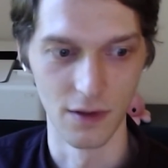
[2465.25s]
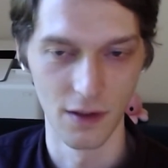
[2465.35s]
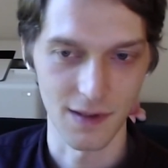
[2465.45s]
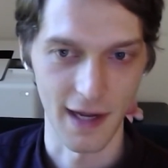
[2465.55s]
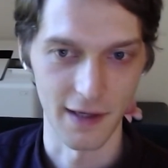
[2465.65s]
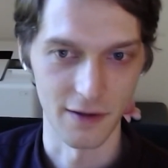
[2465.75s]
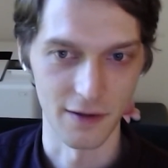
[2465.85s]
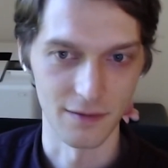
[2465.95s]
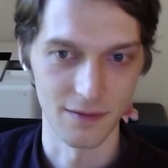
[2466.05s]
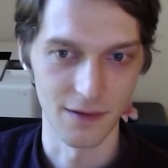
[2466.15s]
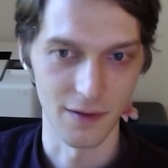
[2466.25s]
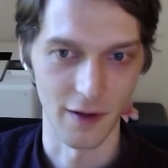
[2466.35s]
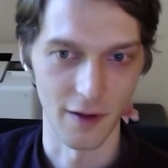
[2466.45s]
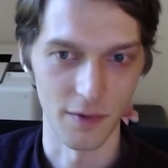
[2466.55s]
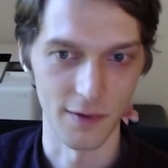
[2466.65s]
style
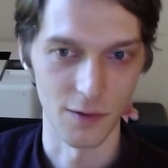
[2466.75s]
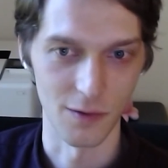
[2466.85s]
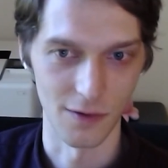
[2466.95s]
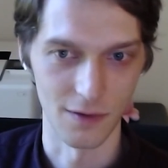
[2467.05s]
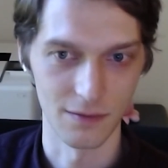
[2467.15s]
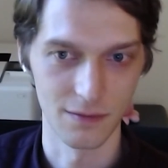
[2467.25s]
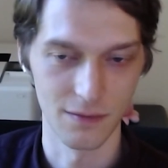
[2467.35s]
developer tool